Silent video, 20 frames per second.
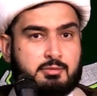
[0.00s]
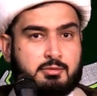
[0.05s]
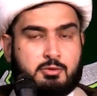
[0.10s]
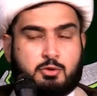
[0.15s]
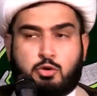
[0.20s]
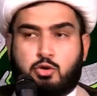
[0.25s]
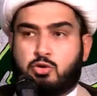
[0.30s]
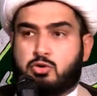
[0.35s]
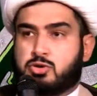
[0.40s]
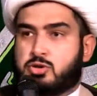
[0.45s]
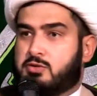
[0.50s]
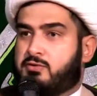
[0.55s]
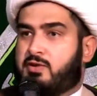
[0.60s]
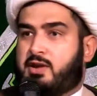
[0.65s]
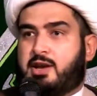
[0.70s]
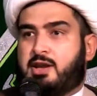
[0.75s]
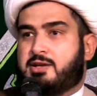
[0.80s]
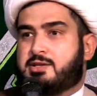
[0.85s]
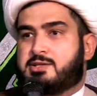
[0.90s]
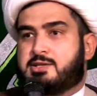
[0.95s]
Yusuf
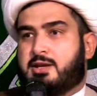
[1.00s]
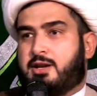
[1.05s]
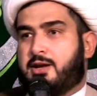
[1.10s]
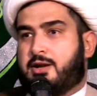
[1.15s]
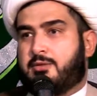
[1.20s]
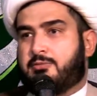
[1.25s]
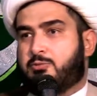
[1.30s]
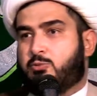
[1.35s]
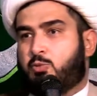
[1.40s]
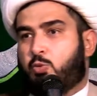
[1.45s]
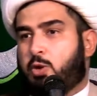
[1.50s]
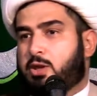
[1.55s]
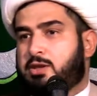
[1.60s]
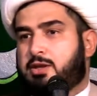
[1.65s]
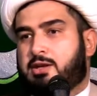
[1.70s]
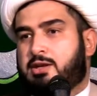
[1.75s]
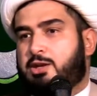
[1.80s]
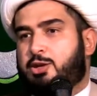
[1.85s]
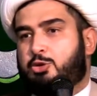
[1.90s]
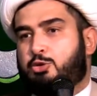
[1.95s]
alayhi salam, what did
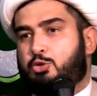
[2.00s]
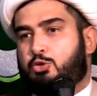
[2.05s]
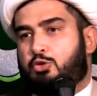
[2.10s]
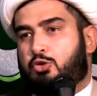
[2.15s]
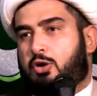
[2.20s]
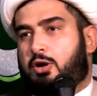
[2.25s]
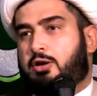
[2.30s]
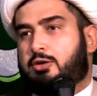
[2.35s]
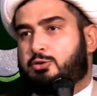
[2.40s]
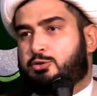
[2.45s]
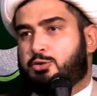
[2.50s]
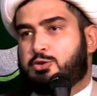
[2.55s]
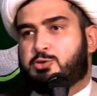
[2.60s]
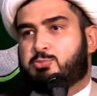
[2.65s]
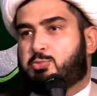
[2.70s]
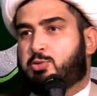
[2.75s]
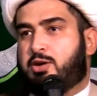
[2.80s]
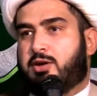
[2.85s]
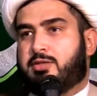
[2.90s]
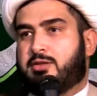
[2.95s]
he do wrong to his
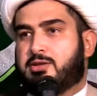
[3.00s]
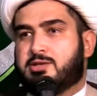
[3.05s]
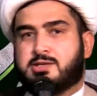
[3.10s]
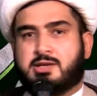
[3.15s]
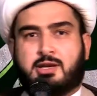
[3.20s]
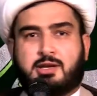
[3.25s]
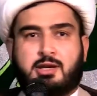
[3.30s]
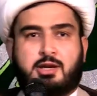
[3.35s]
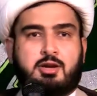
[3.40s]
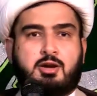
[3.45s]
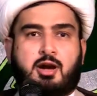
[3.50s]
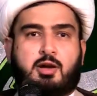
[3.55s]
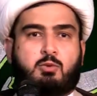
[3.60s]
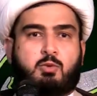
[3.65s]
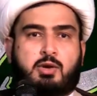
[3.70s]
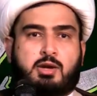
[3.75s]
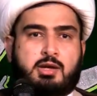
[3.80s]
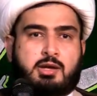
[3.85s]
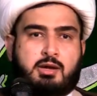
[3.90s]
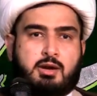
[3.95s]
brothers that he got
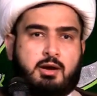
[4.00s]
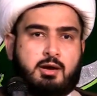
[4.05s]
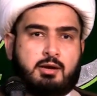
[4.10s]
what he got?